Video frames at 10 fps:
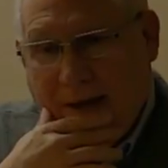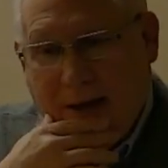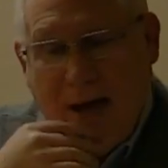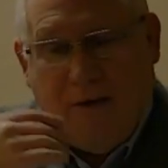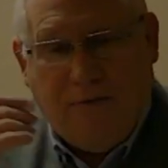
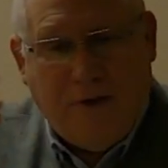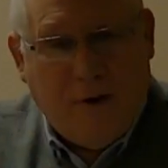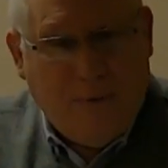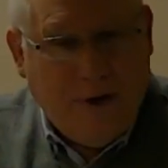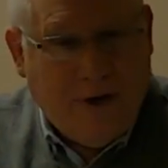how far
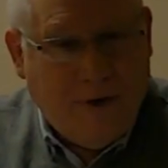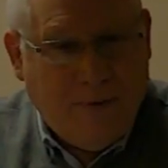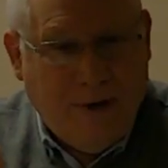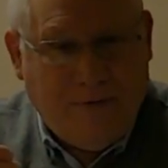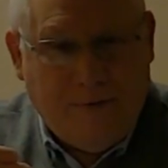we are
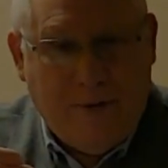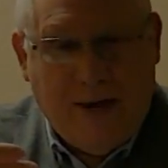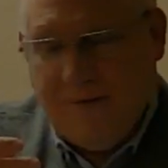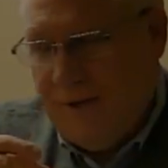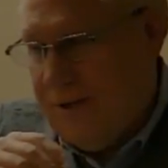away from
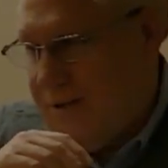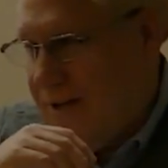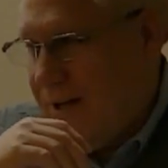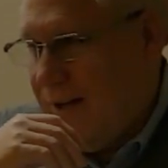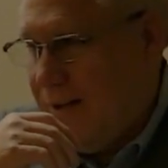having this
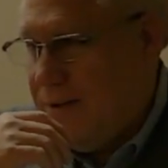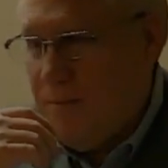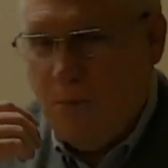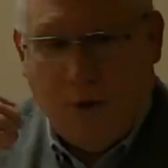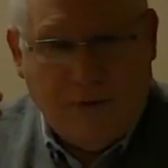thing into
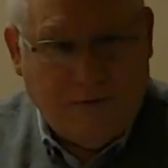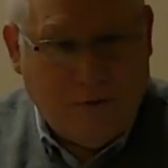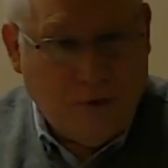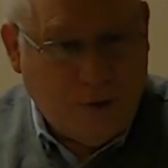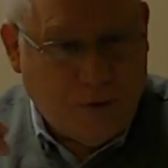more of a
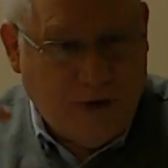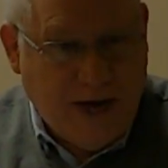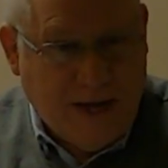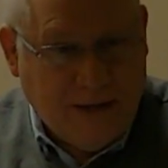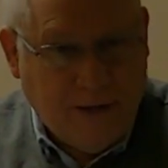virtual
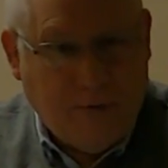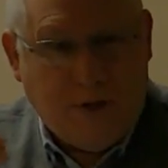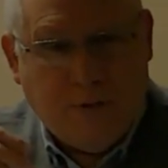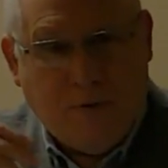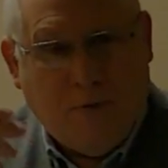reality, which
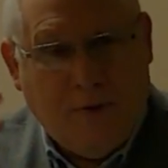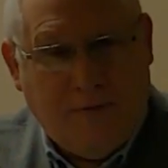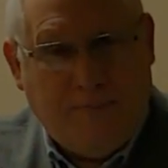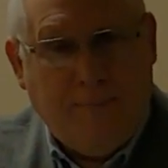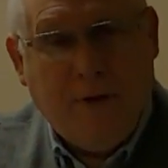is what we've
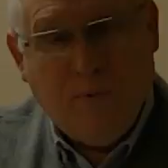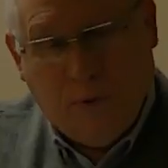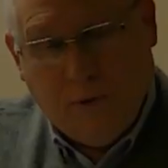been